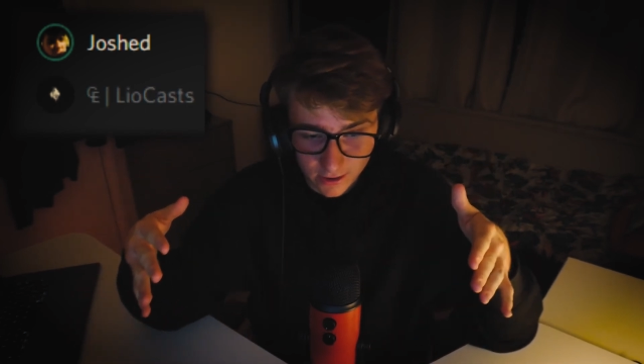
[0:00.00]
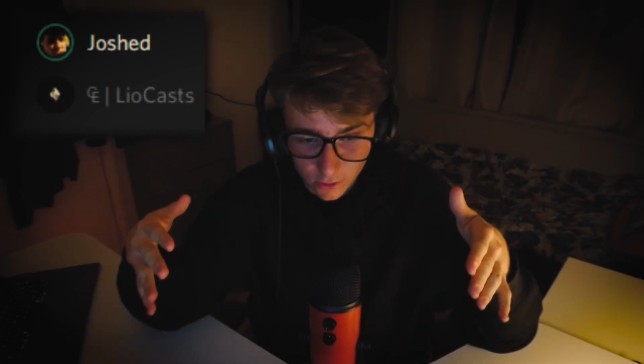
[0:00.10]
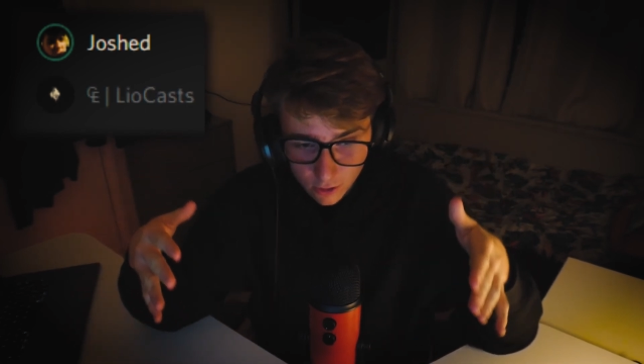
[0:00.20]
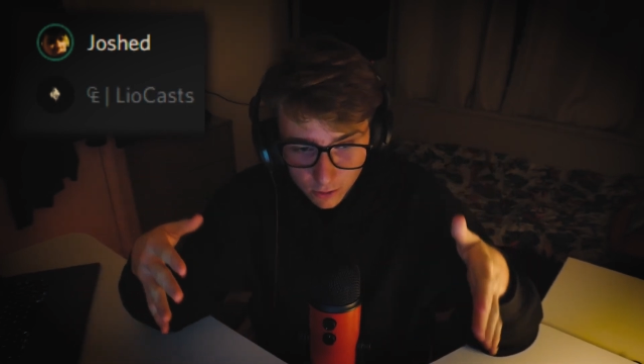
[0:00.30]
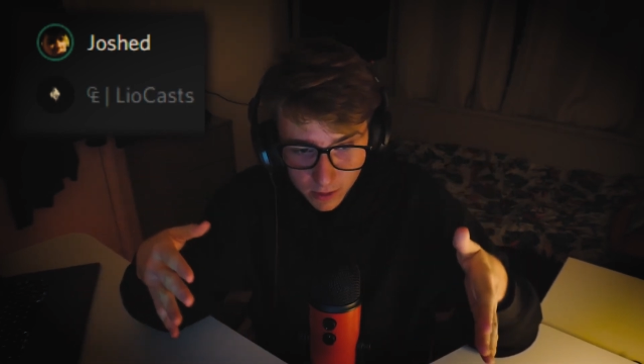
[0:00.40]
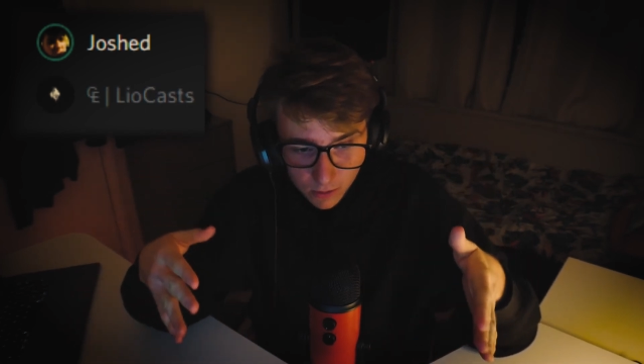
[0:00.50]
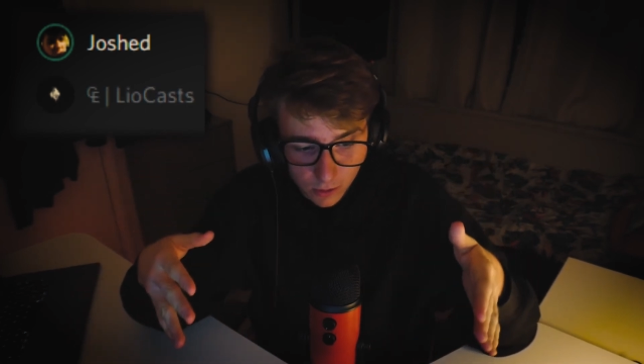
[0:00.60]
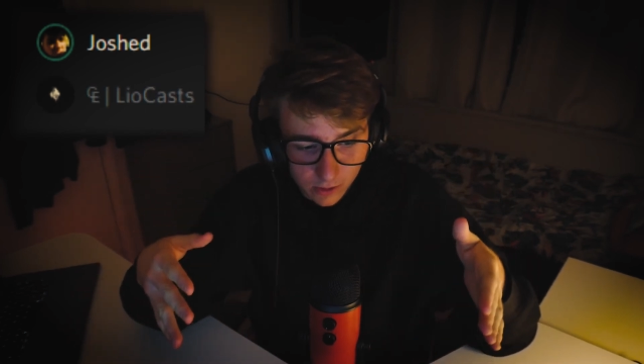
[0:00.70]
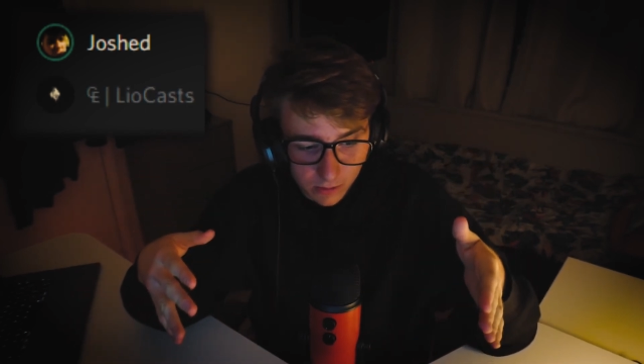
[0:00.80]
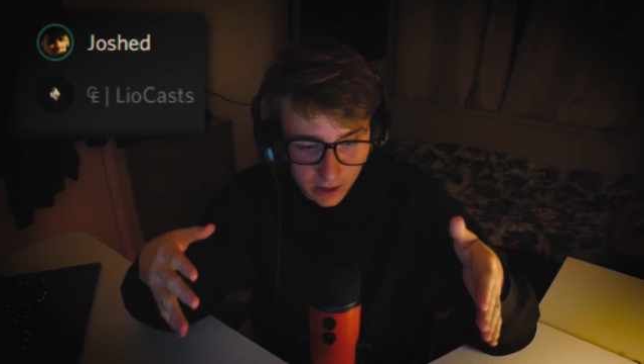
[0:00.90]
not a lot of people
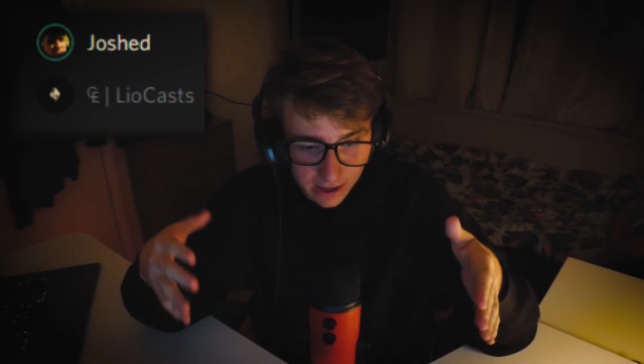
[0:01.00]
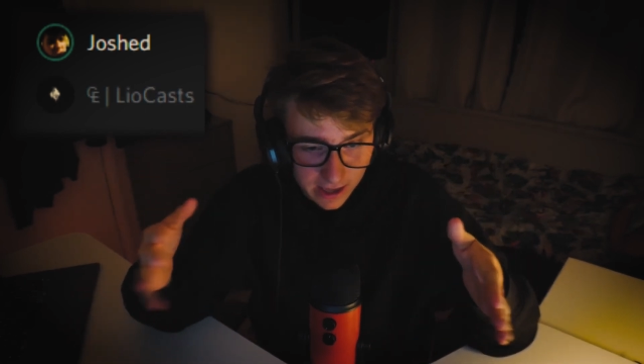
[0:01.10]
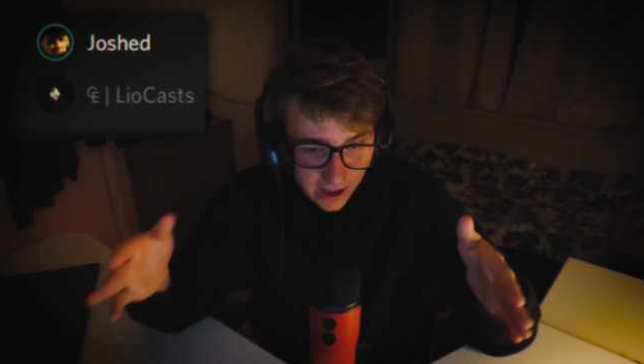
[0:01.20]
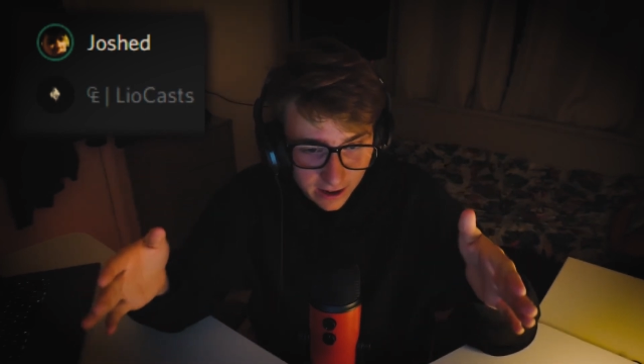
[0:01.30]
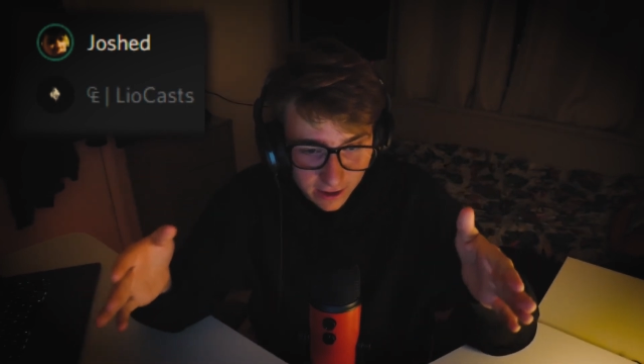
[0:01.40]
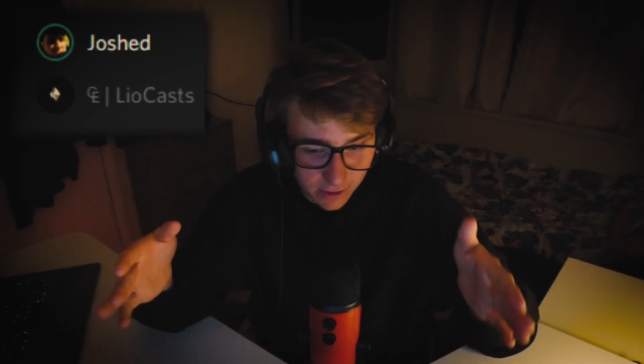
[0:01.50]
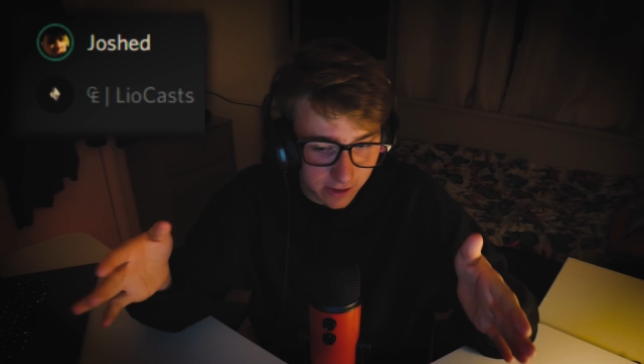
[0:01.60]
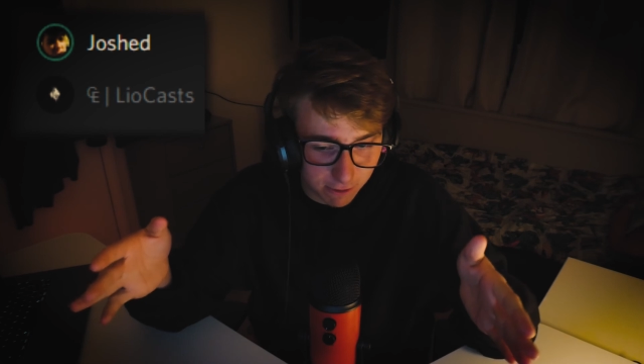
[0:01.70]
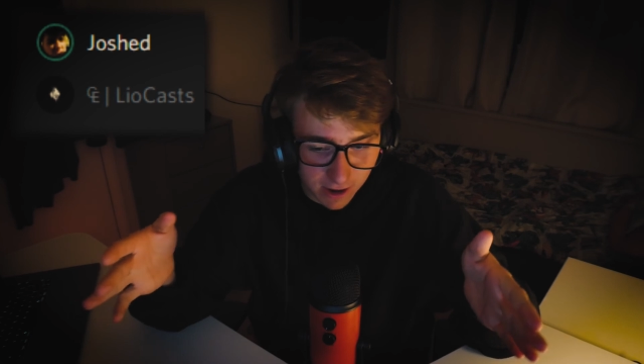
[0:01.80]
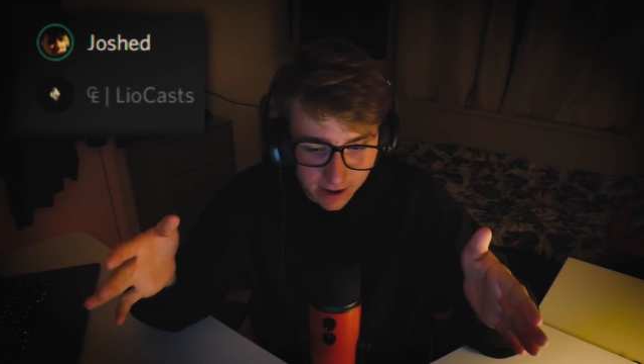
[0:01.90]
would just be like, yeah, I'm gonna go on
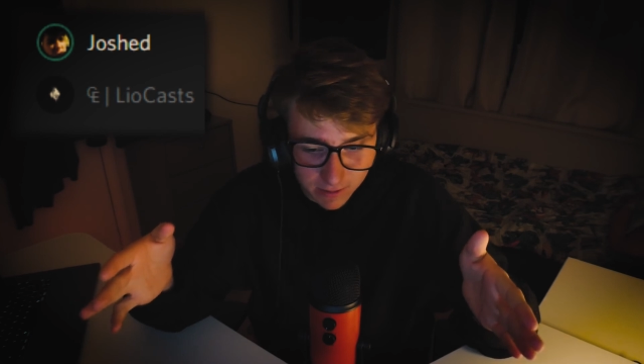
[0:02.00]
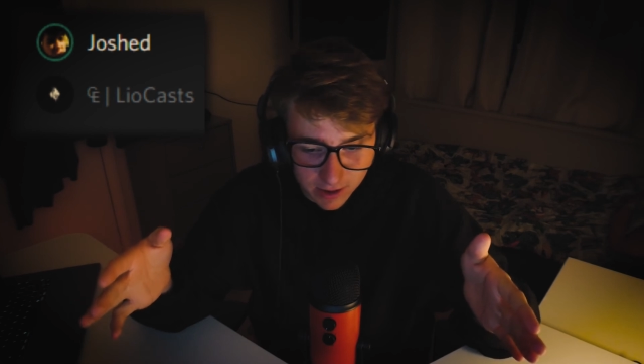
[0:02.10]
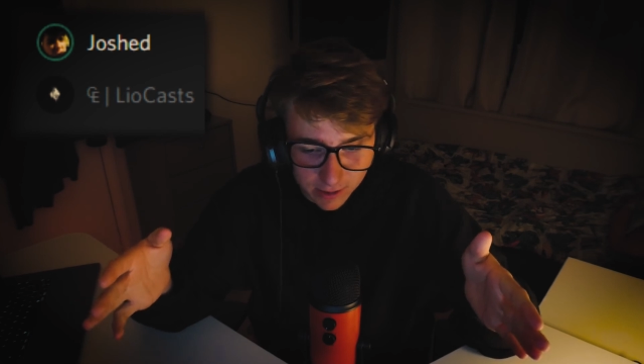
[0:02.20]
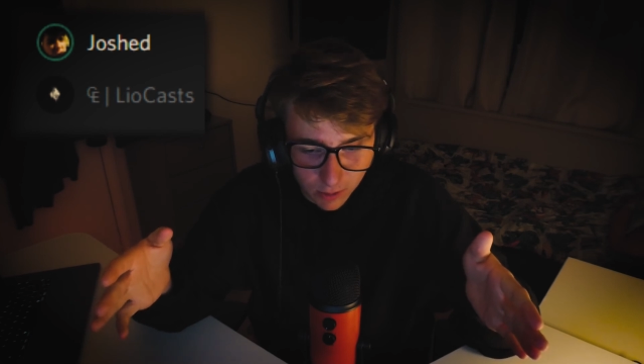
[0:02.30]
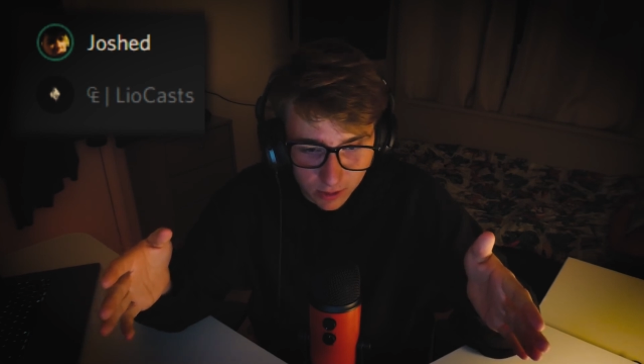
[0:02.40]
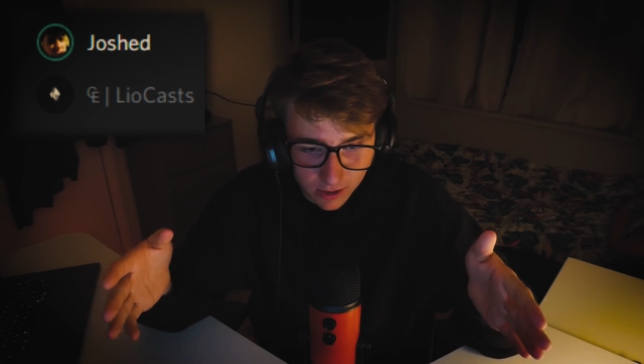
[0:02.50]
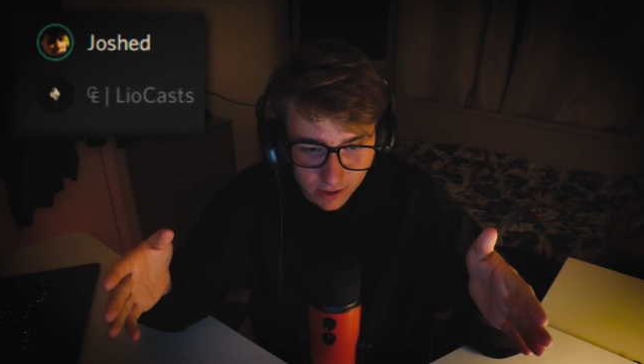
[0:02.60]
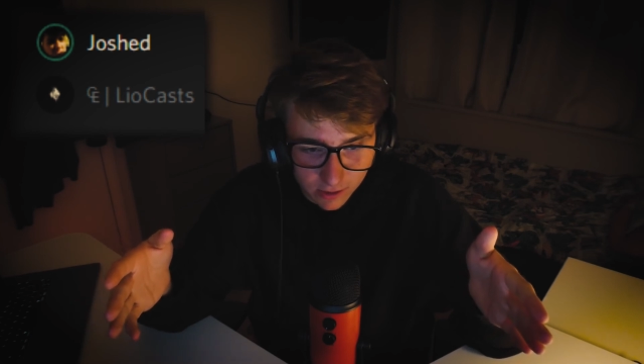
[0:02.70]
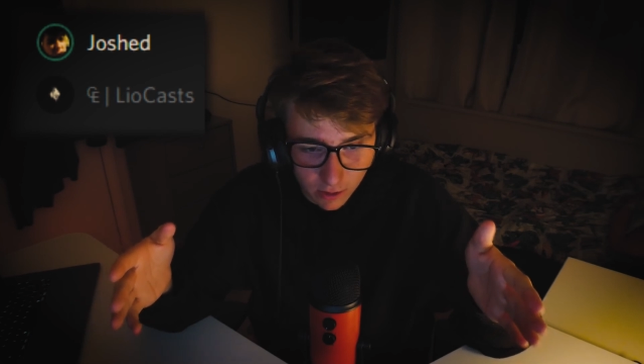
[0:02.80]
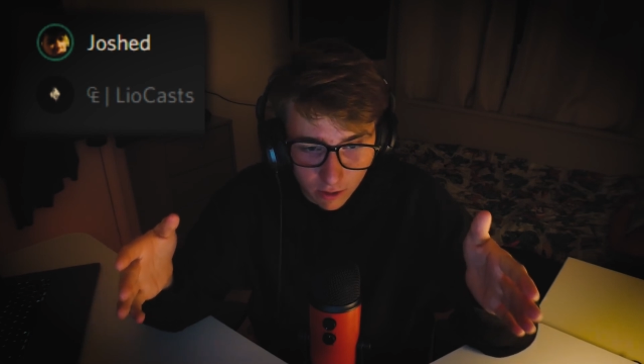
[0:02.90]
this random guy's podcast. So I